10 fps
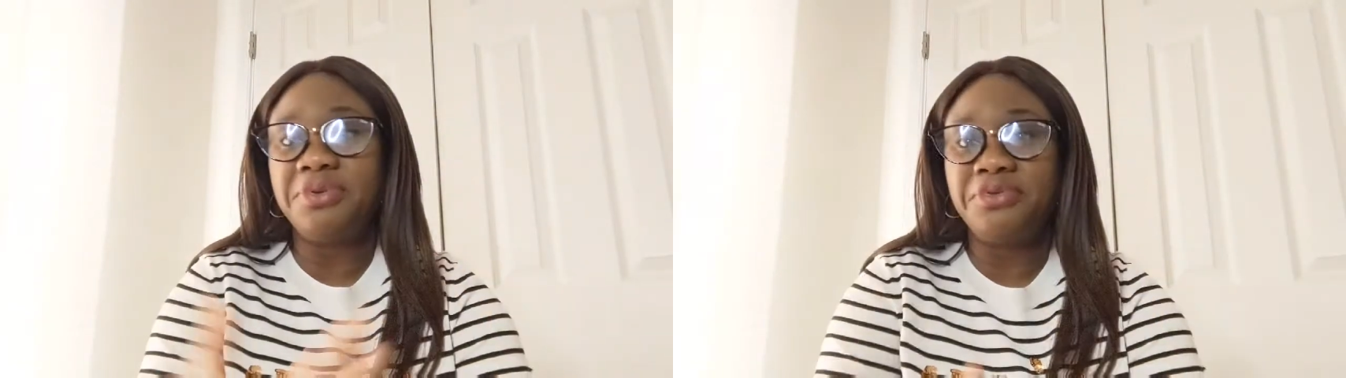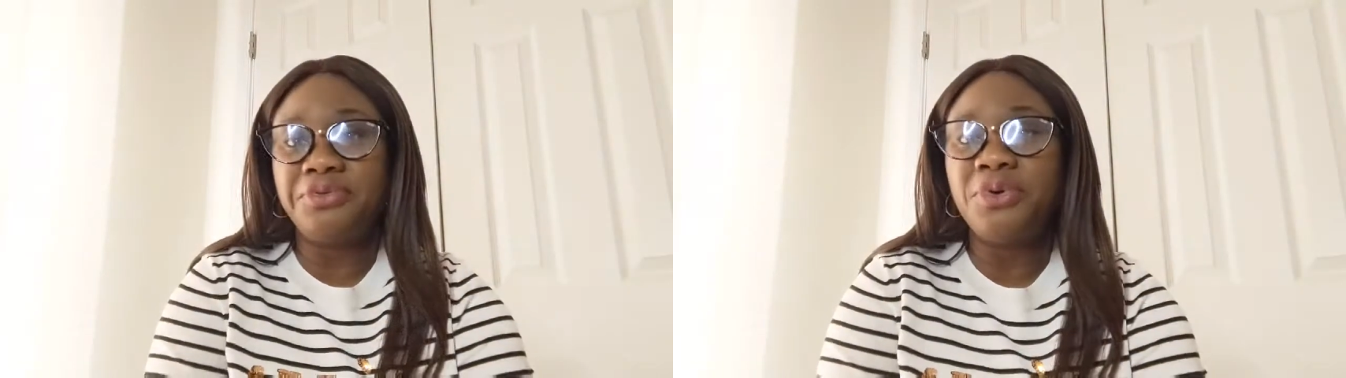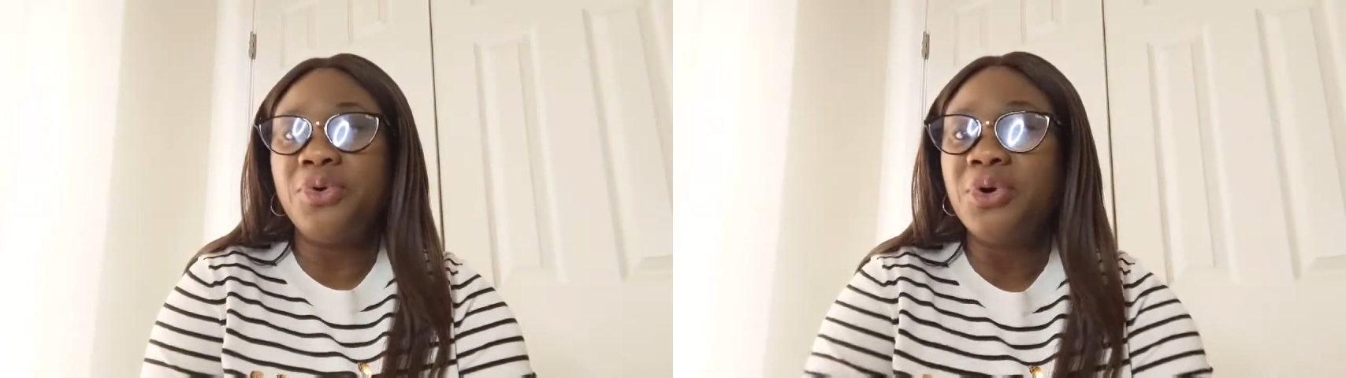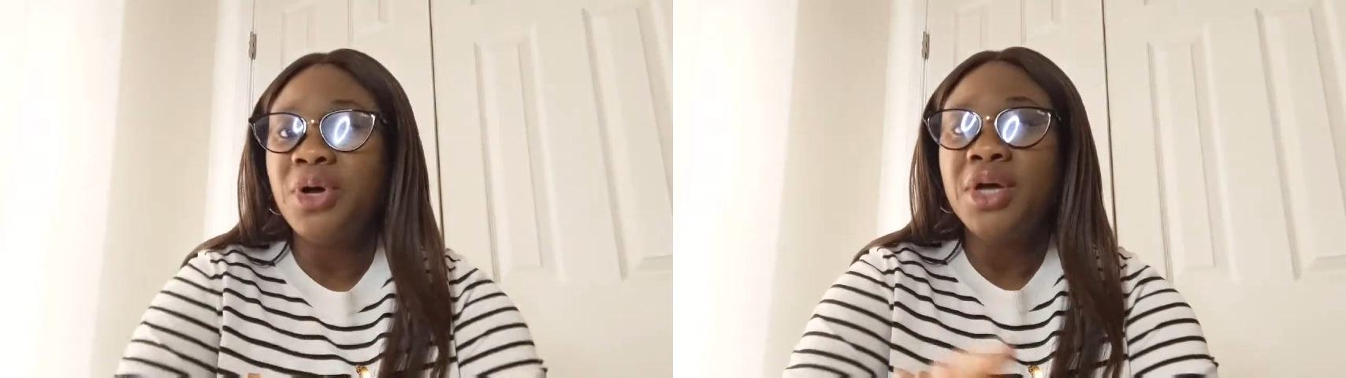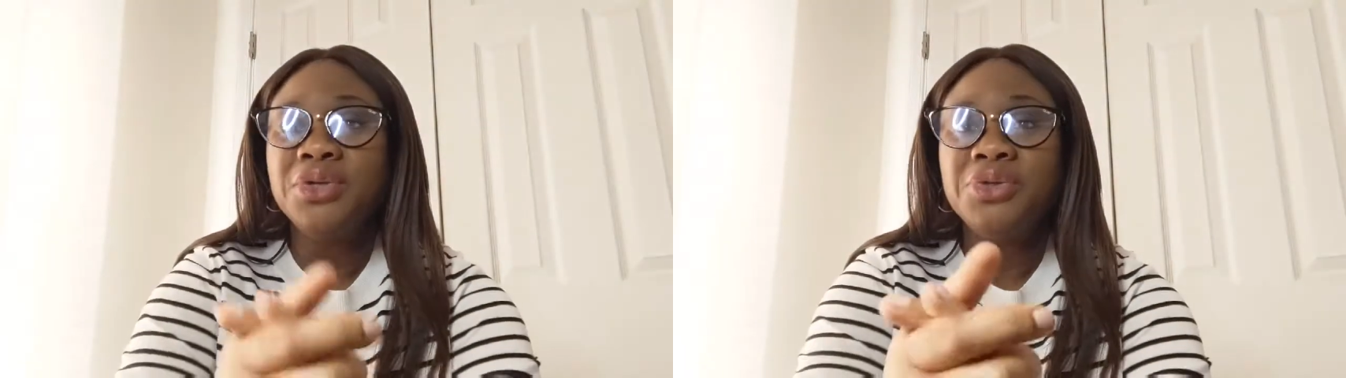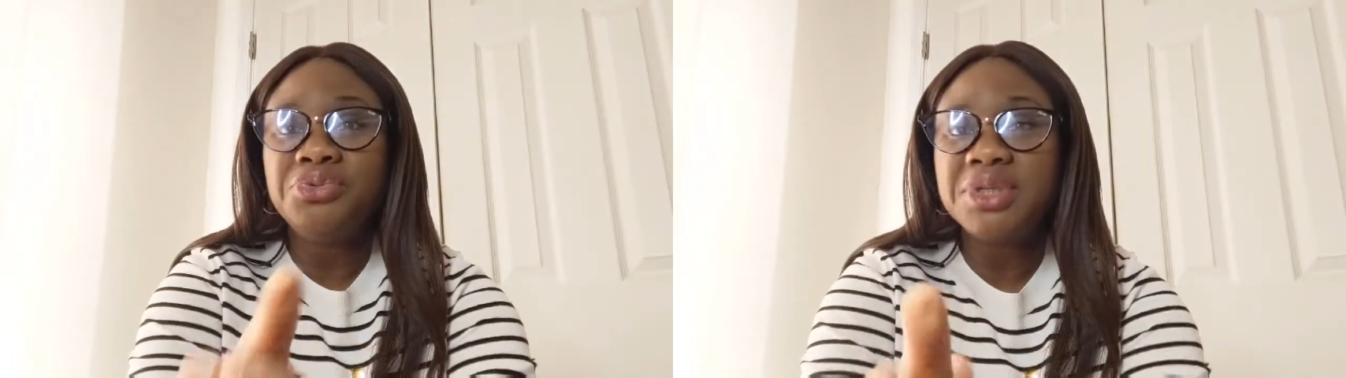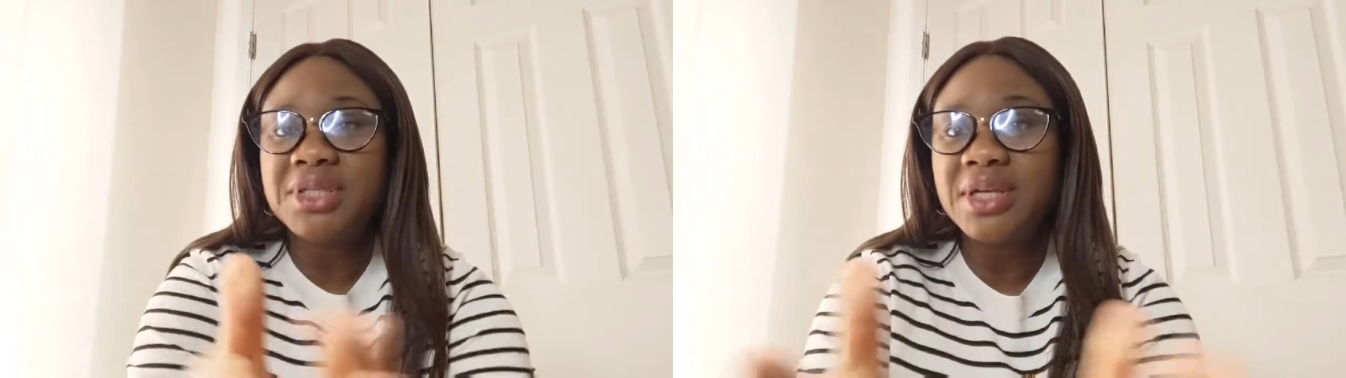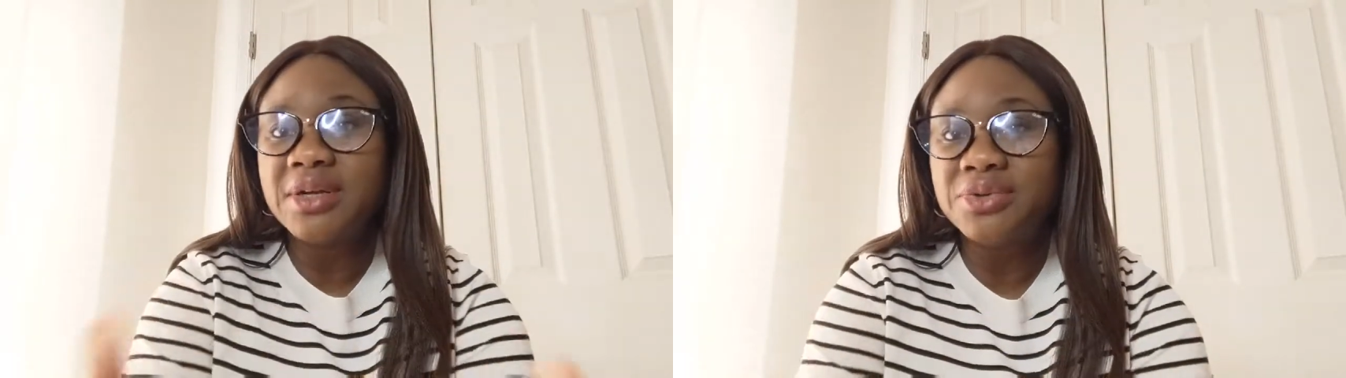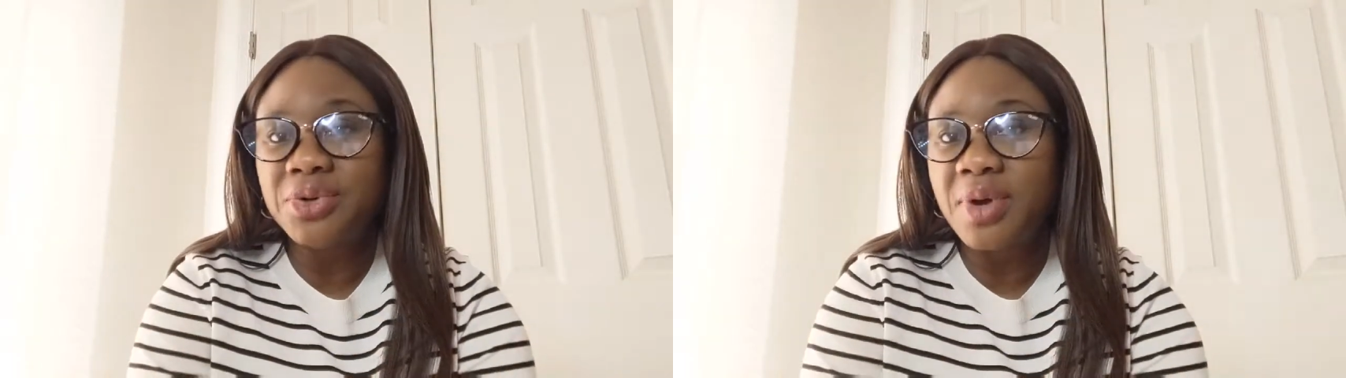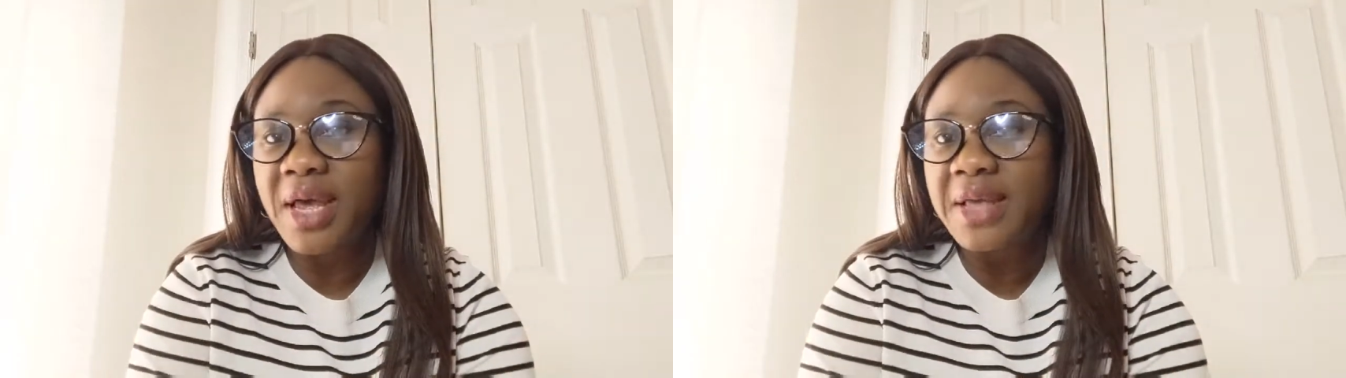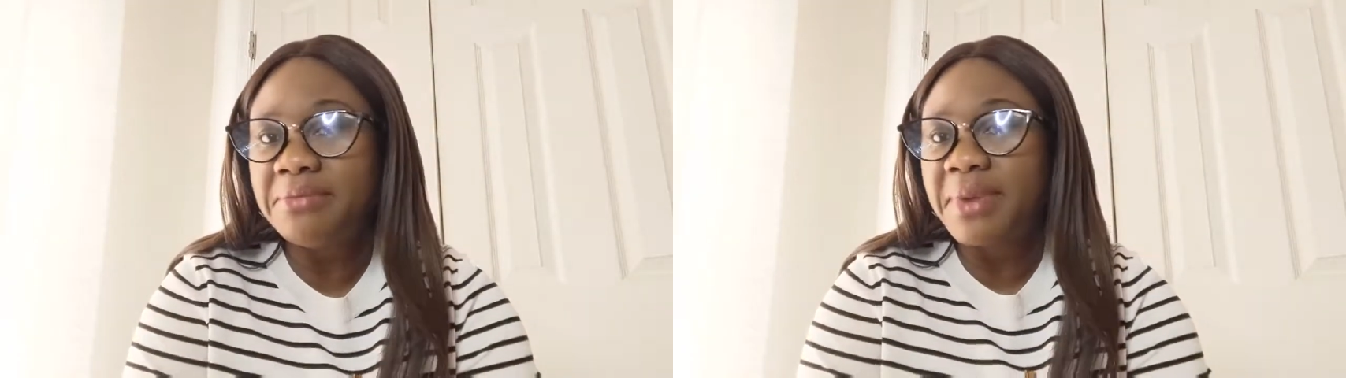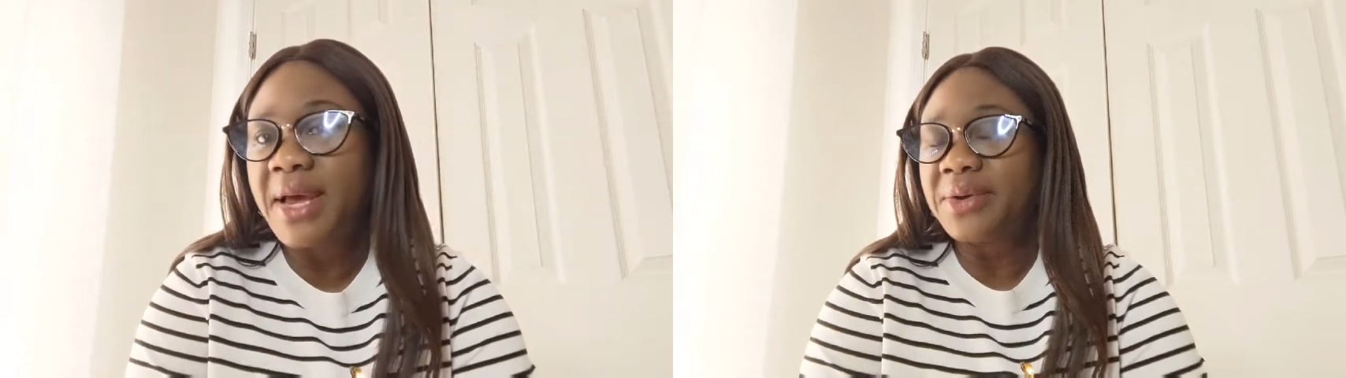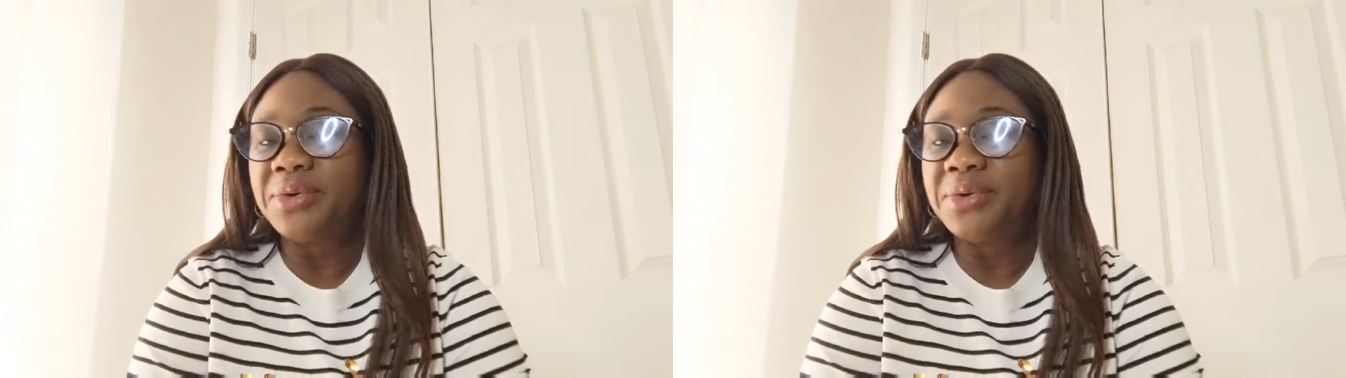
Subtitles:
before you resell your handbag.